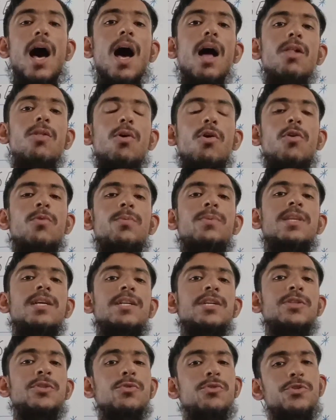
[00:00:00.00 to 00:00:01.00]
All of the
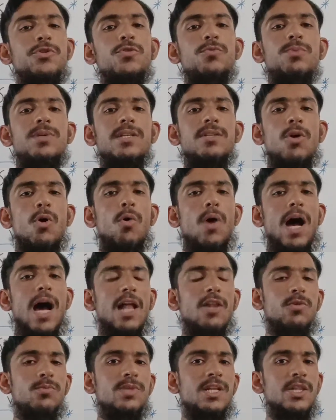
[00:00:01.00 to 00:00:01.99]
YouTuber or
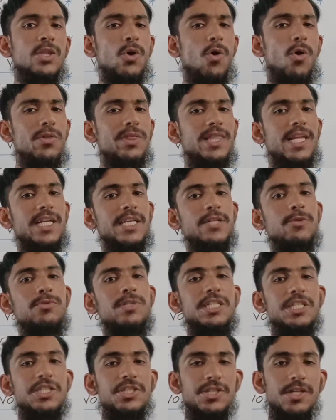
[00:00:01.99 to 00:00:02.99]
all of the
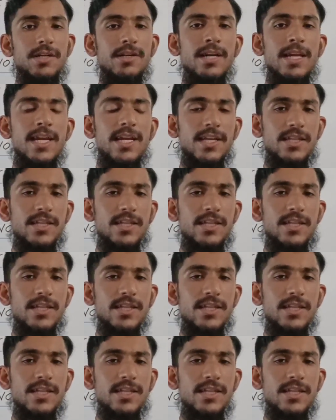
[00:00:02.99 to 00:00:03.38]
non-native teacher